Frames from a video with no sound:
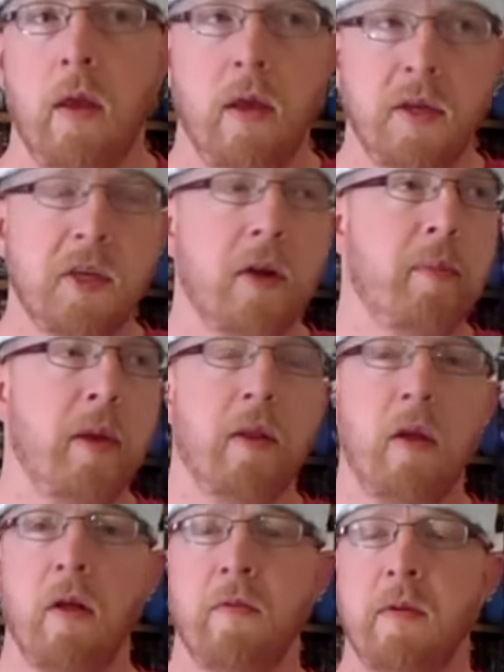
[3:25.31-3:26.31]
should have been in
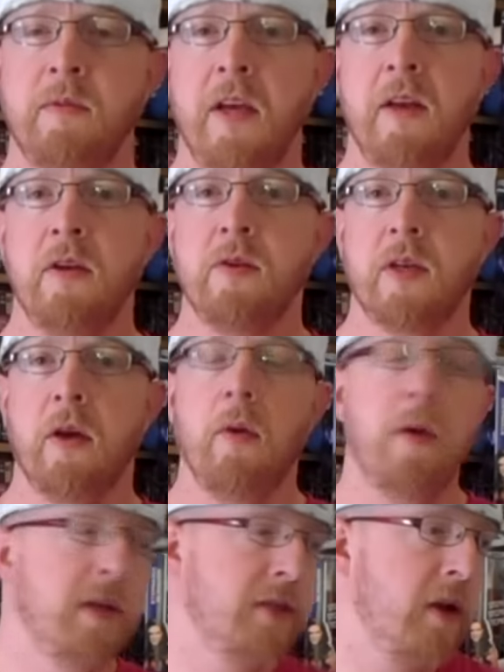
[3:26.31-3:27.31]
the Hall of Fame 10 years ago.
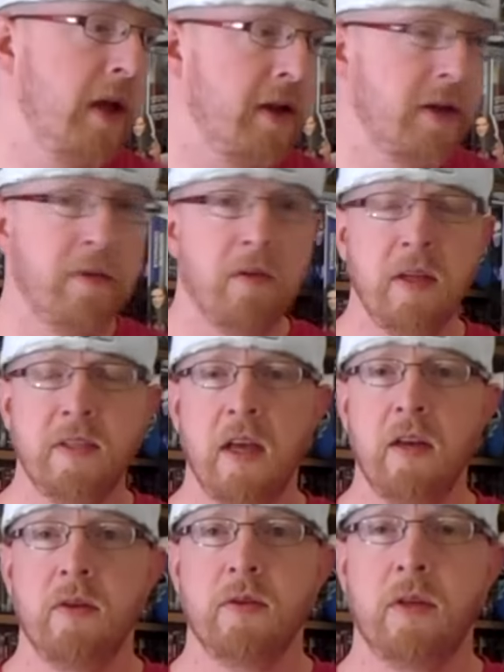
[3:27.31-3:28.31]
He should have had a DVD
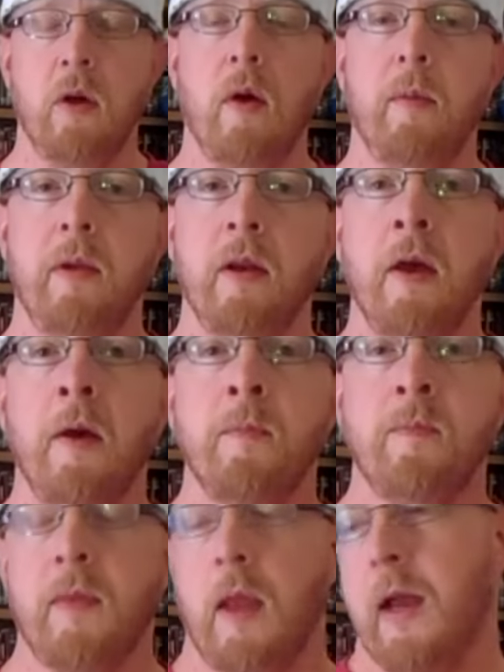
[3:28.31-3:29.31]
10 years ago. I mean,
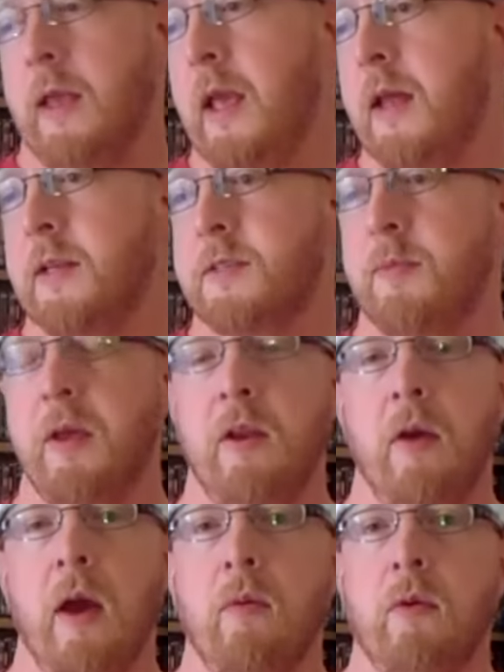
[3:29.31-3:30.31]
I can't explain
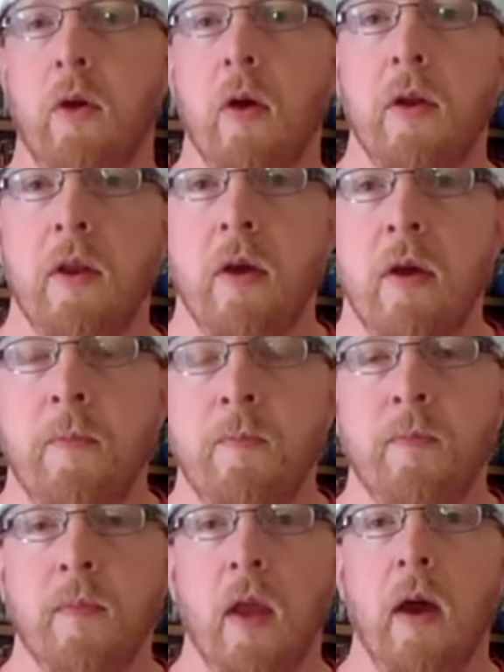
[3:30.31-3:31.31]
to you how good
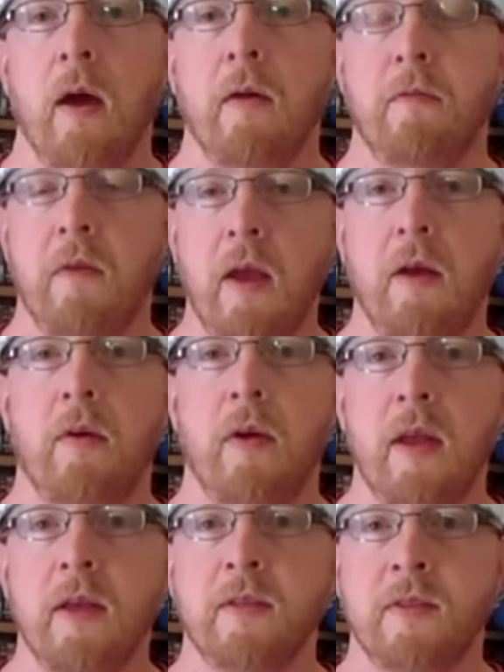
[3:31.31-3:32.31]
Vader
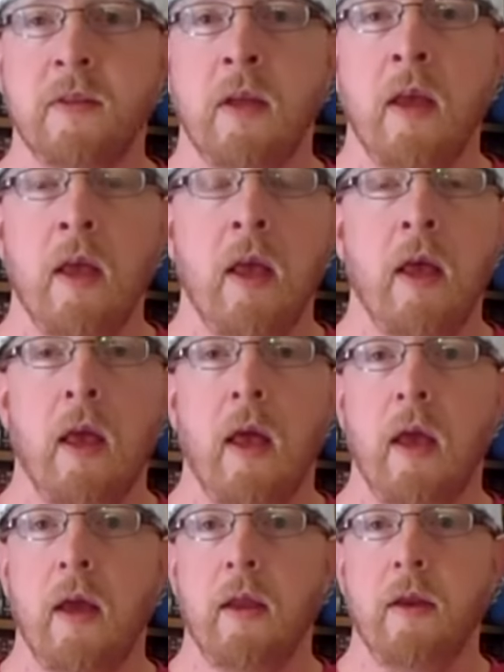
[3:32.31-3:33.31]
is.
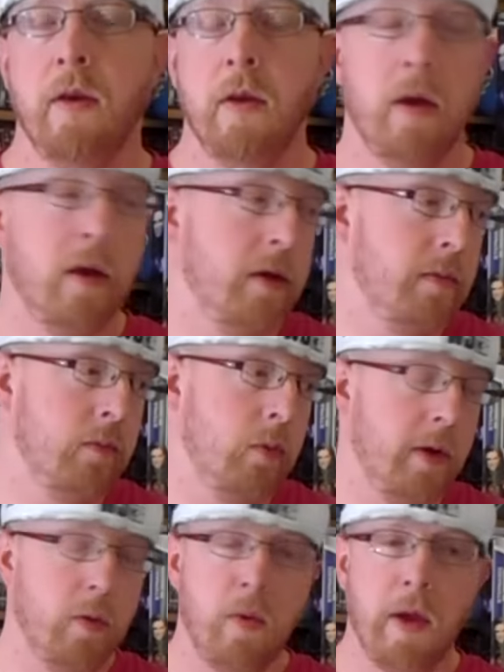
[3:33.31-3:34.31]
And
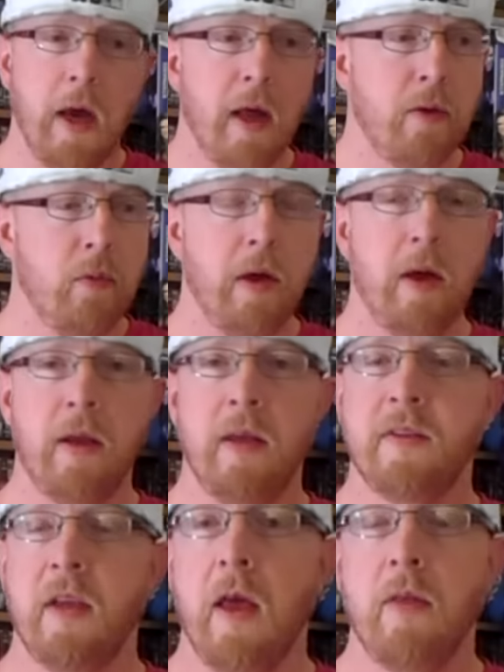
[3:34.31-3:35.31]
we got to
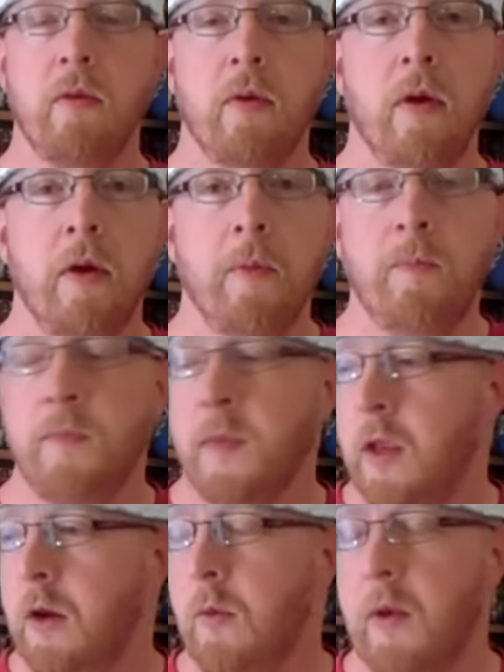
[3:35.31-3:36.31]
get together.
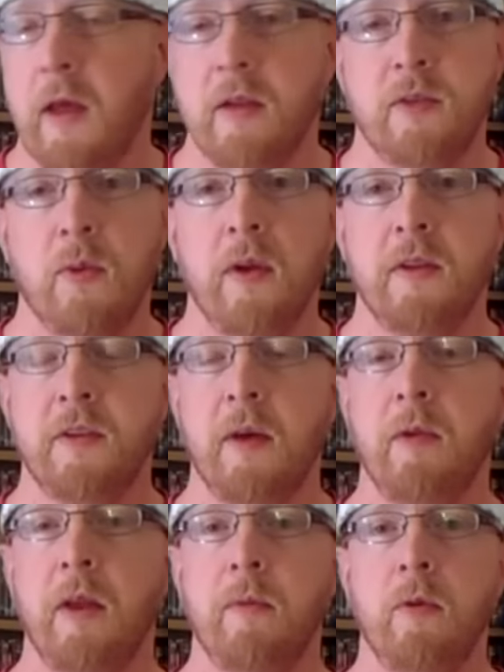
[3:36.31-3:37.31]
You know, we got to tweet
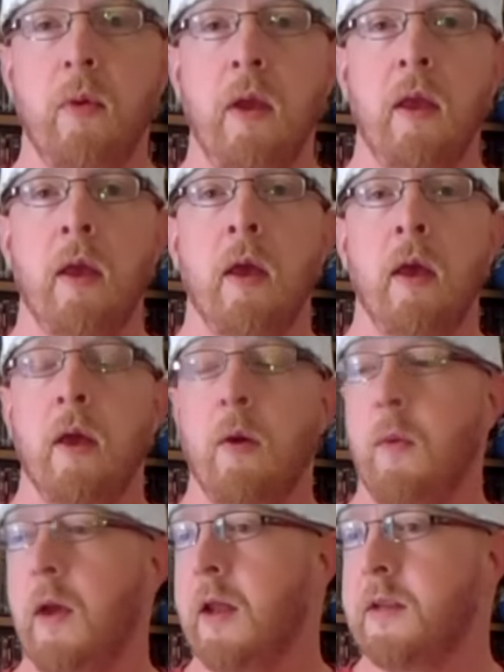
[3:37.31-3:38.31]
WWE.
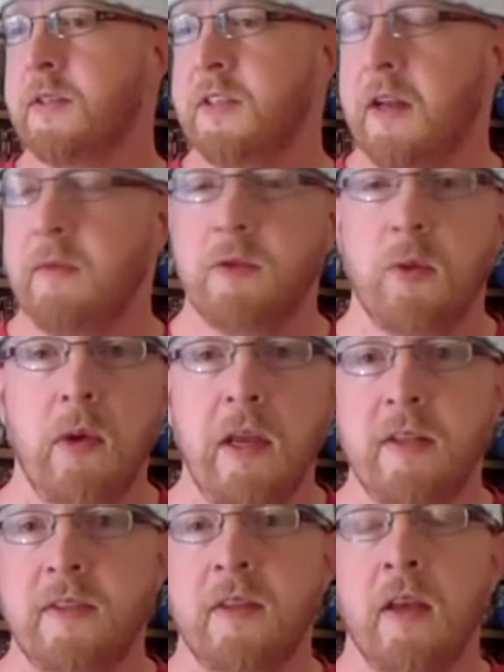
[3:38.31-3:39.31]
We got to send them
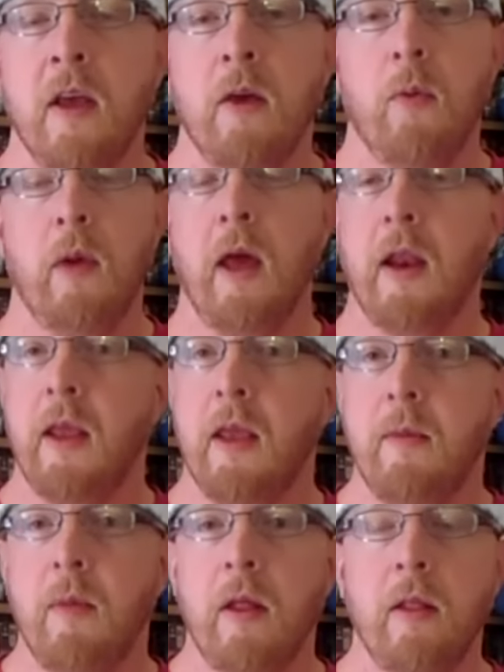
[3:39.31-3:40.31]
tweets. We got to
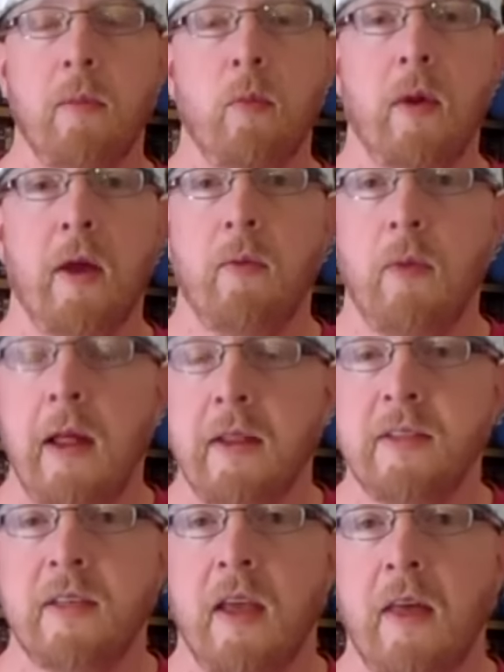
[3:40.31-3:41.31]
email them. We got to
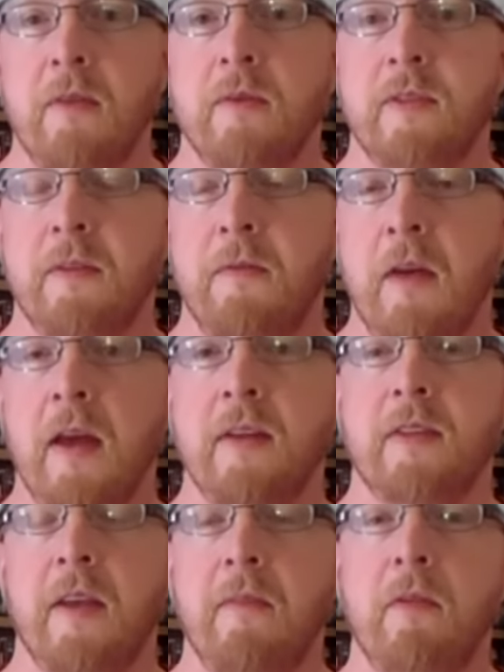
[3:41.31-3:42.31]
rally together as the
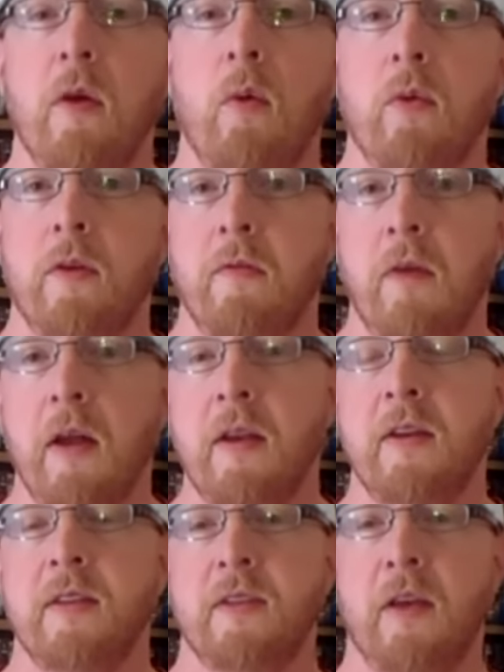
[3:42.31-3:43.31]
fans. Even though we're
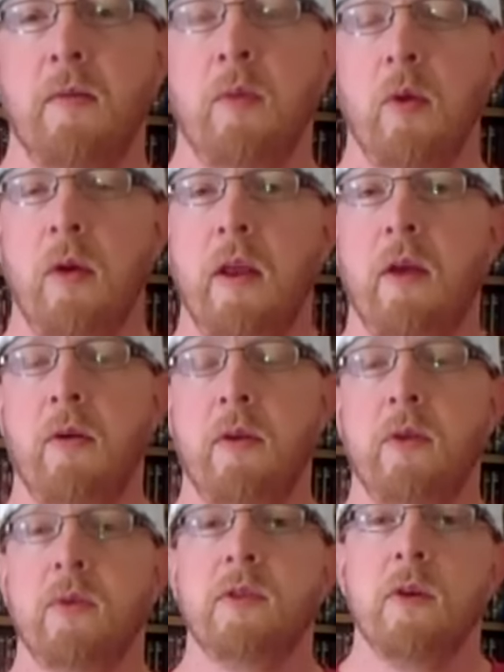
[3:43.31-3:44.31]
divided as a community here on
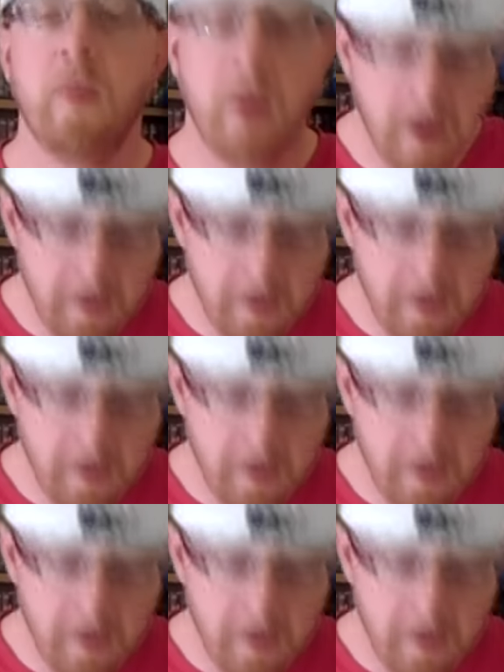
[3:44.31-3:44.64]
YouTube,